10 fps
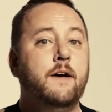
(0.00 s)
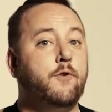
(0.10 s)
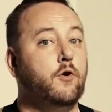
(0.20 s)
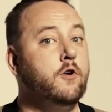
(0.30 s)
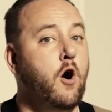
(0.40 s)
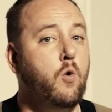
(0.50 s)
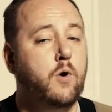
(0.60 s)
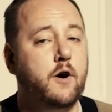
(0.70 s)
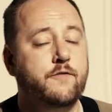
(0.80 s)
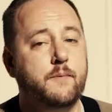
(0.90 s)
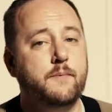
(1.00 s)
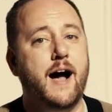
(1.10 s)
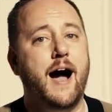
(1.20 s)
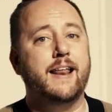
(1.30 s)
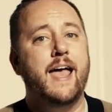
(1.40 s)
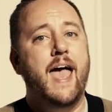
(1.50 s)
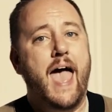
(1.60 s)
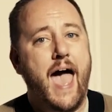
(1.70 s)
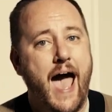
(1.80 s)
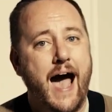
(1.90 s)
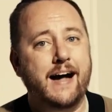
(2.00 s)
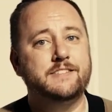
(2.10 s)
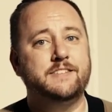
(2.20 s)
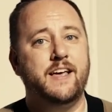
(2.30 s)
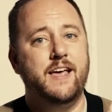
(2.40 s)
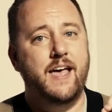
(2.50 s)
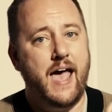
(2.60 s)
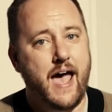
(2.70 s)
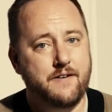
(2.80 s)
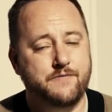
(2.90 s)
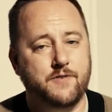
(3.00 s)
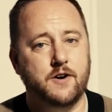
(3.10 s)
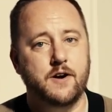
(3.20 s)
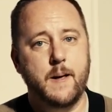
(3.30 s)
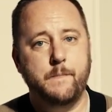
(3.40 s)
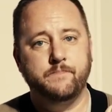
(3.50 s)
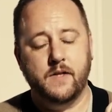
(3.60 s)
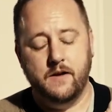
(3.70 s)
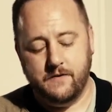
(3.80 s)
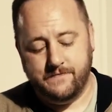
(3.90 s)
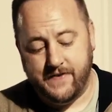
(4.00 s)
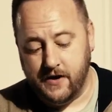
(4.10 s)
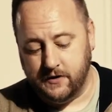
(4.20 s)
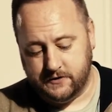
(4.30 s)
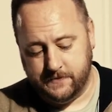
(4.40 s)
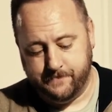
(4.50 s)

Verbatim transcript: For no word from God has ever failed.